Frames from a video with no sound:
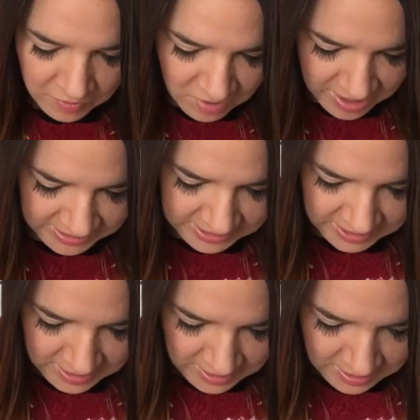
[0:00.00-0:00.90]
Right.
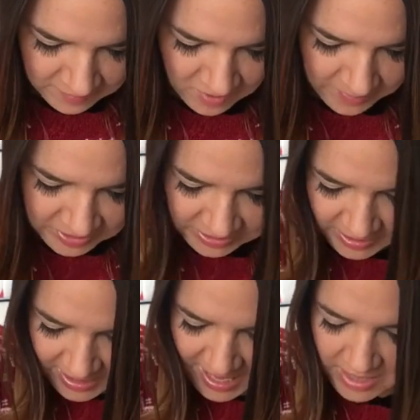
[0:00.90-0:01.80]
Right, I'm just
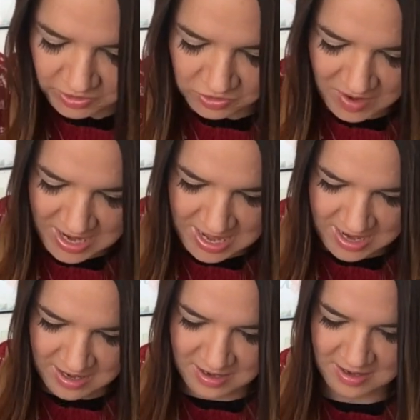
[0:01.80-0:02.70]
going to get straight
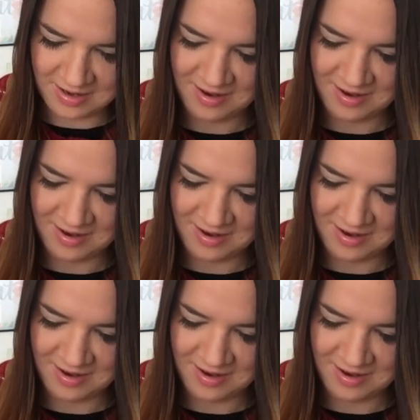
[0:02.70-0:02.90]
in.